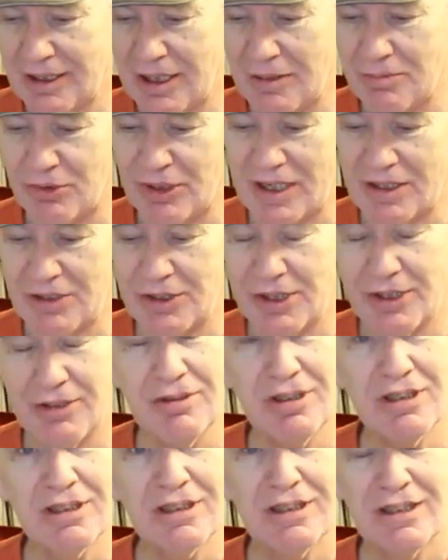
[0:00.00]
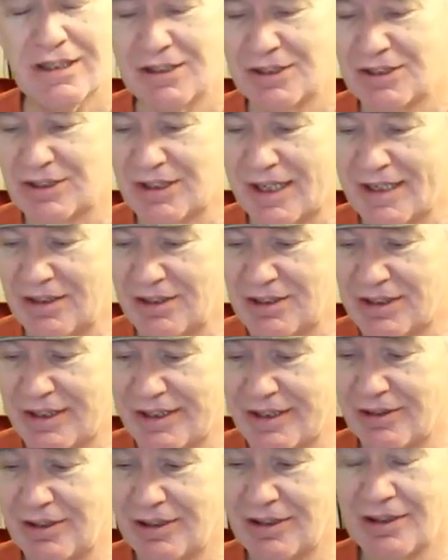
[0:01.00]
a brand new stainless
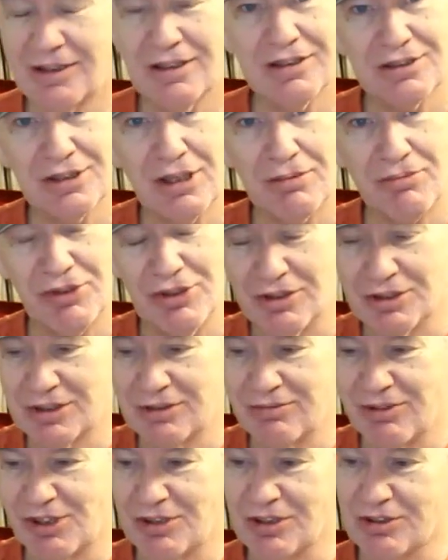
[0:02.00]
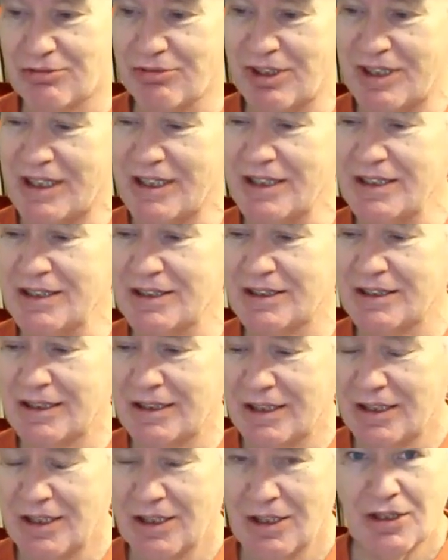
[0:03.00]
steel top nut, which looks really nice.
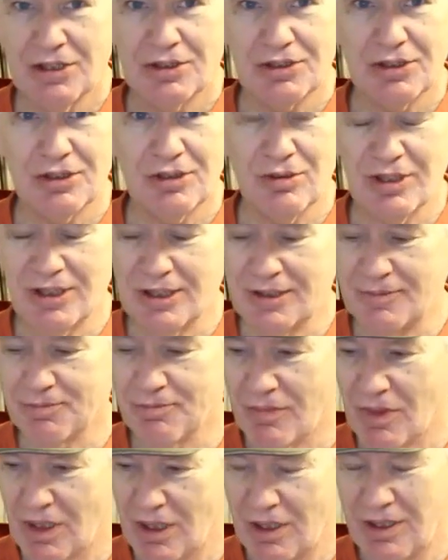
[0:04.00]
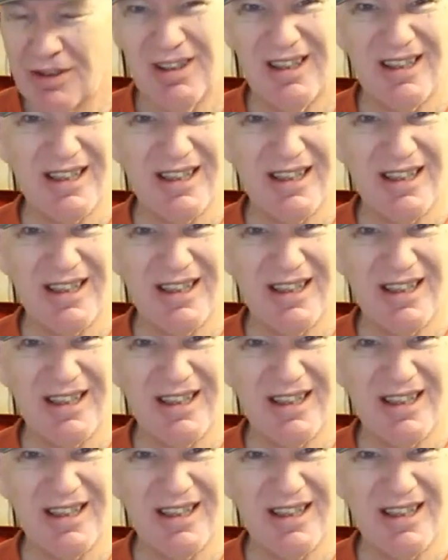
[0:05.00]
So I